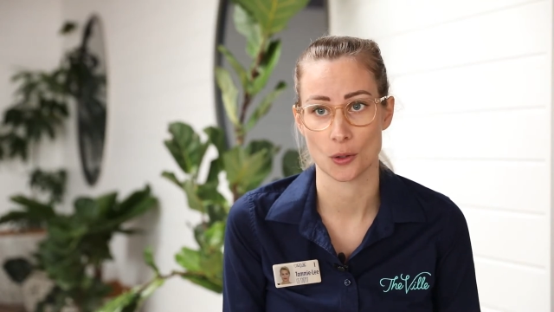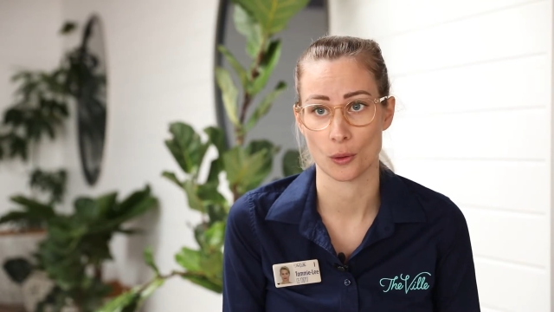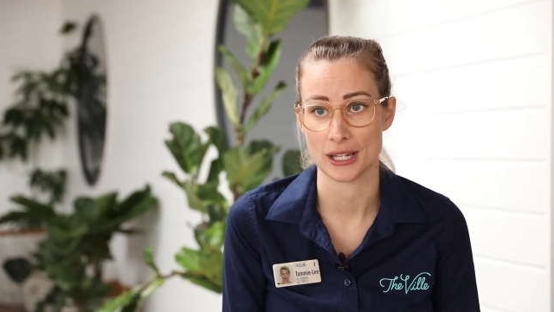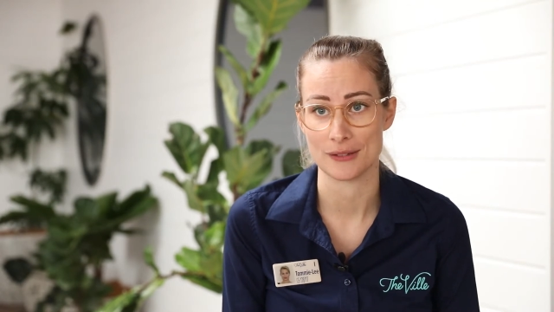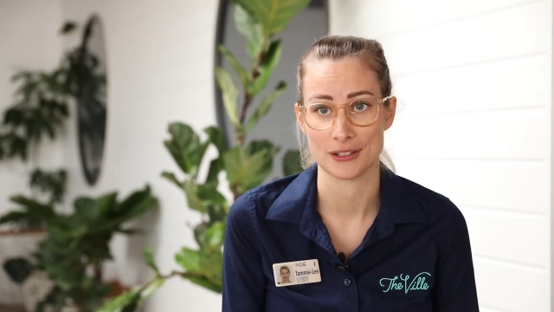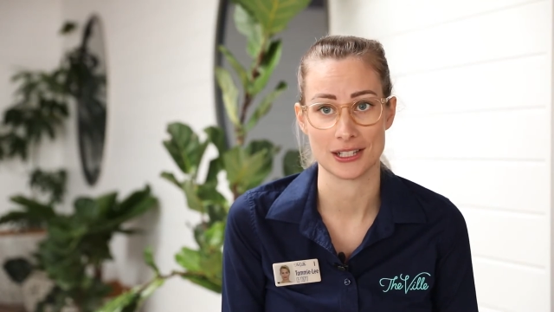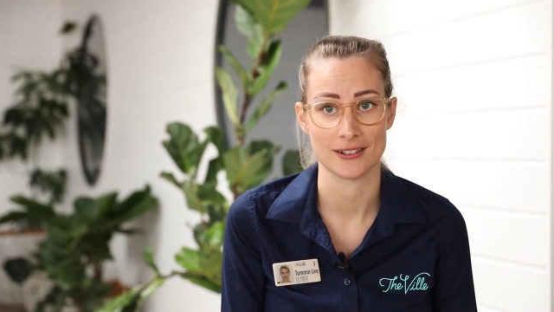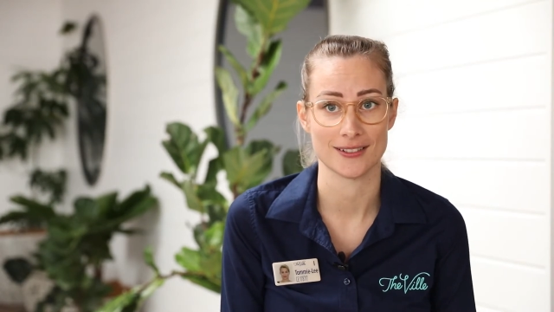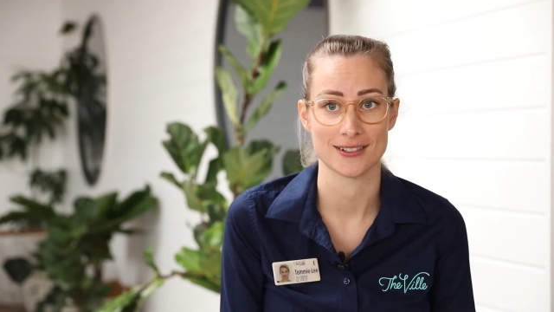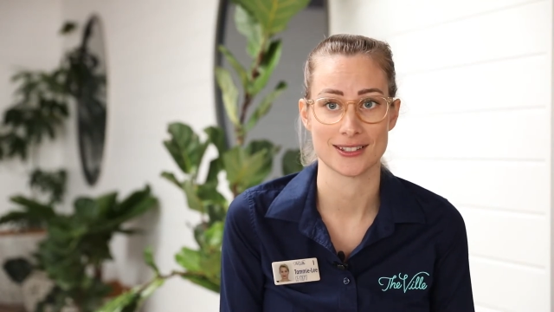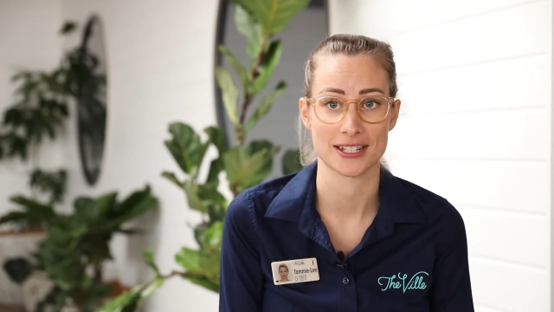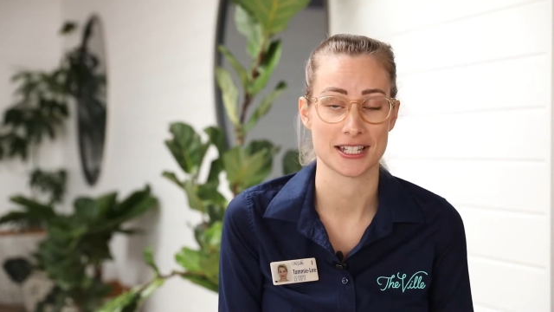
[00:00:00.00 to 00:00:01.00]
or
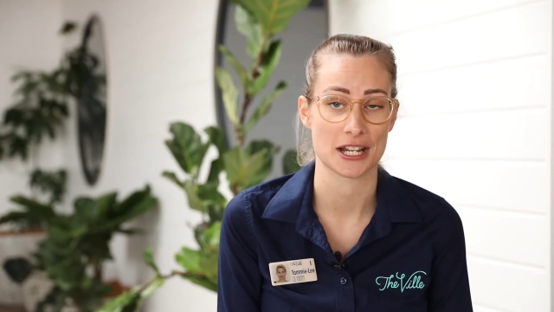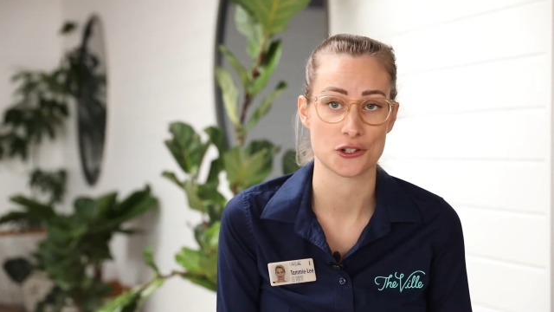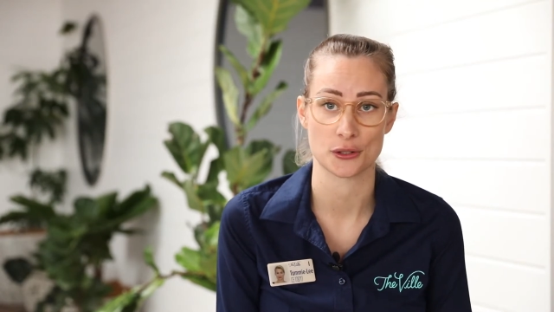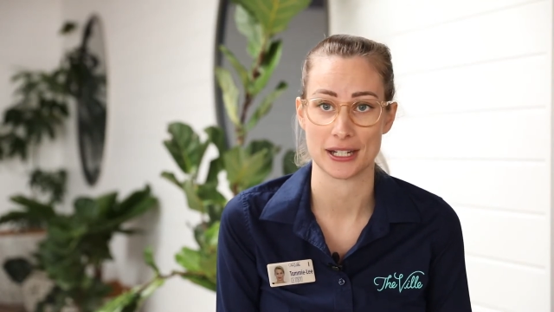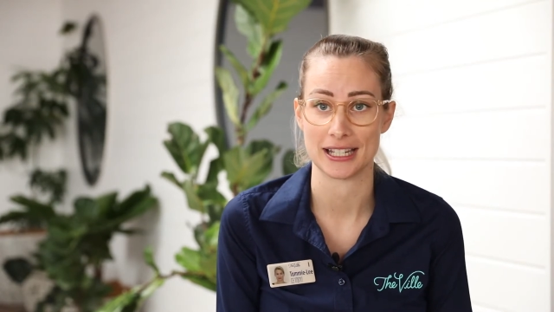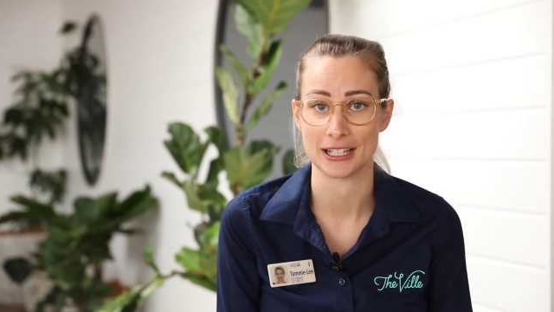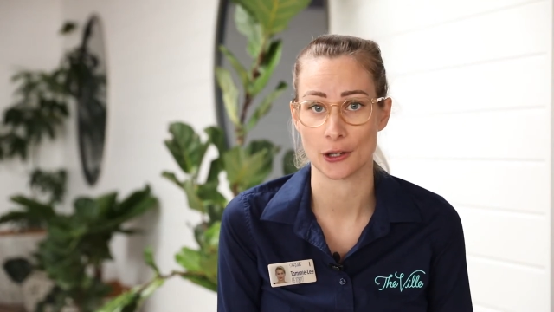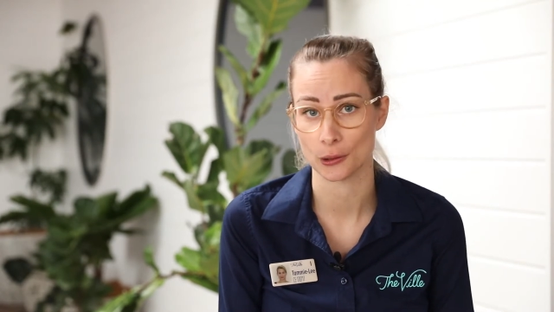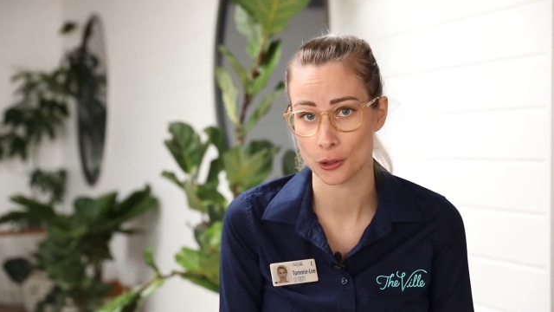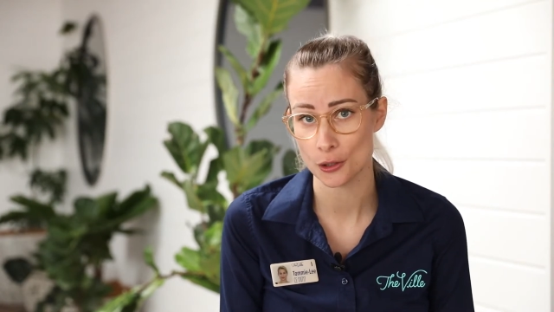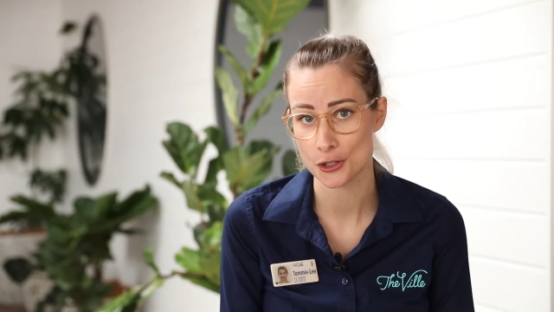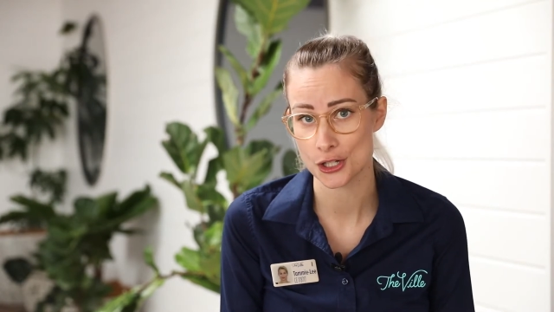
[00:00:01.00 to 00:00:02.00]
even the Daintree Eco
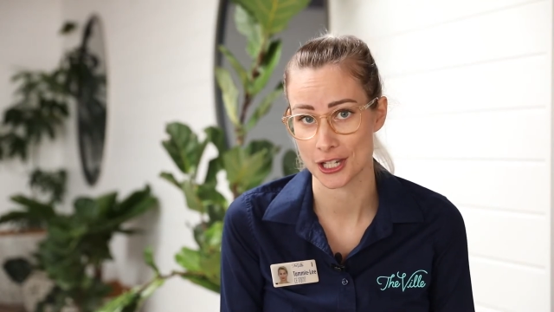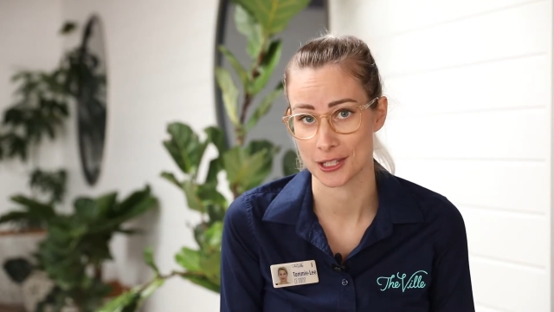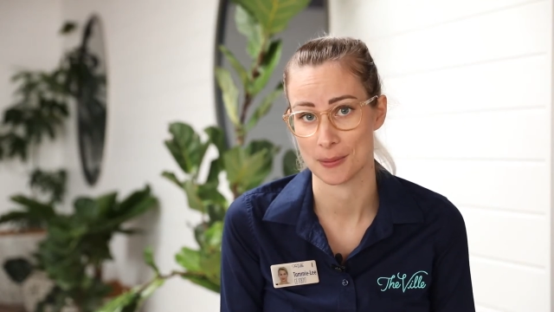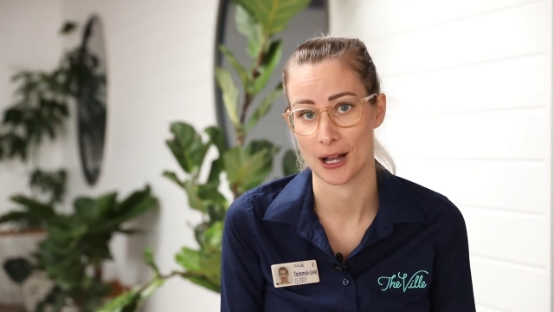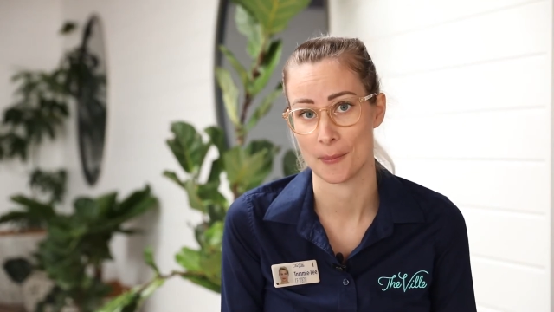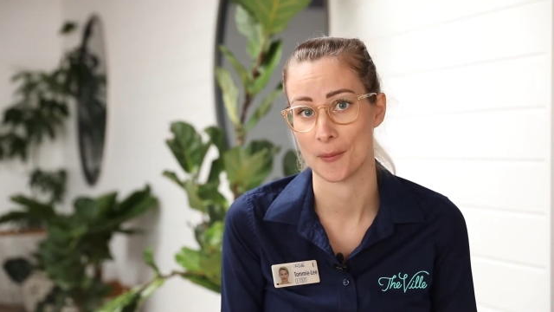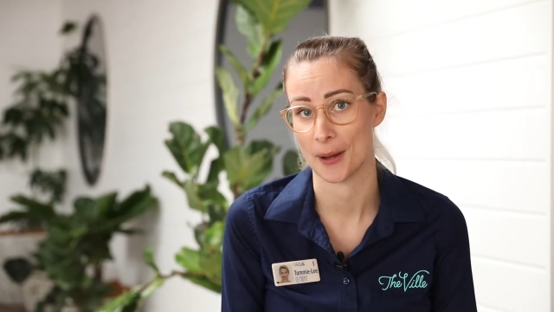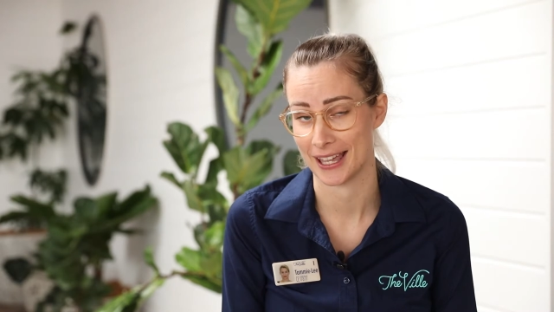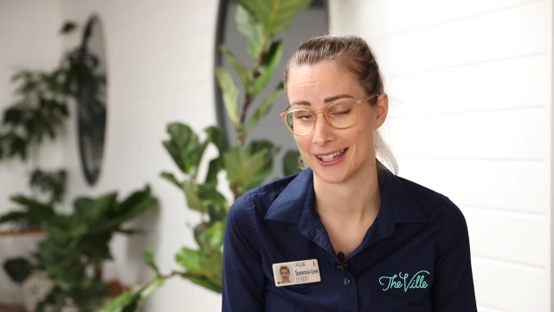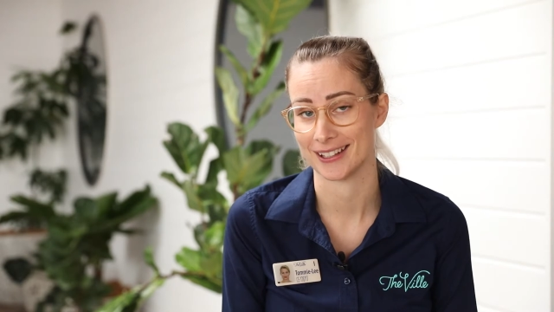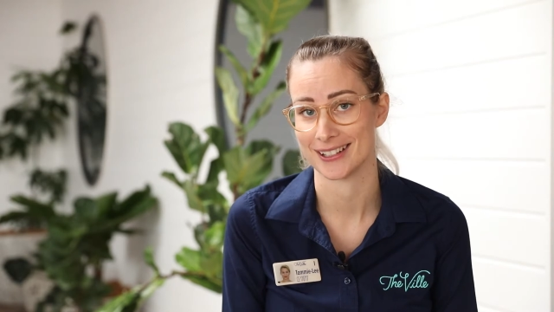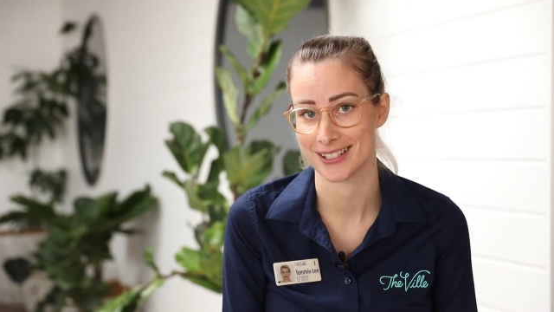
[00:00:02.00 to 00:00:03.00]
Lodge at the palm of my
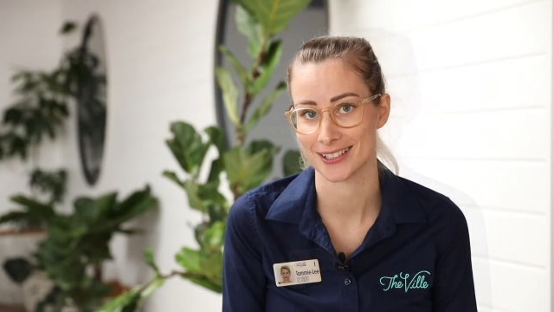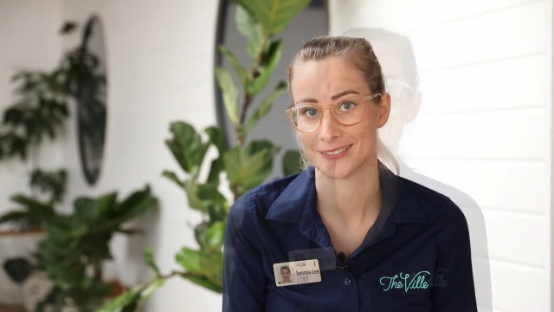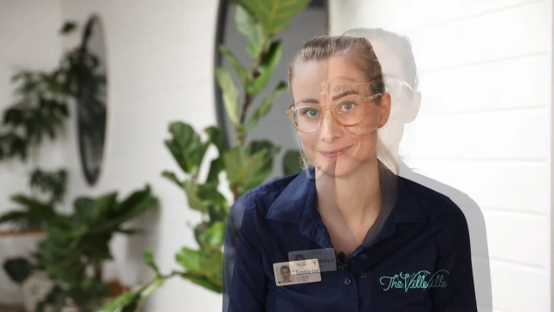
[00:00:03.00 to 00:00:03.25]
hand.